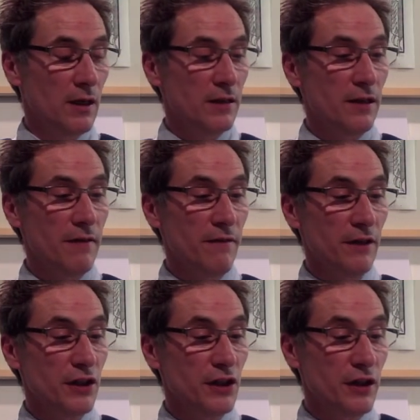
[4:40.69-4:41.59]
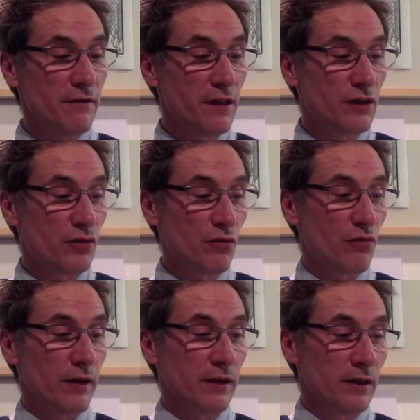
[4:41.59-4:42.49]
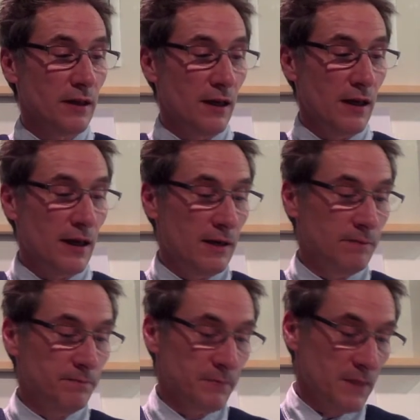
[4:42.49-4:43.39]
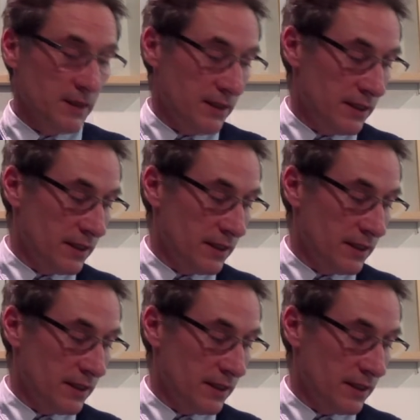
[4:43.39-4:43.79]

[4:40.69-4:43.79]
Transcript: So if I just show you this drawing, so this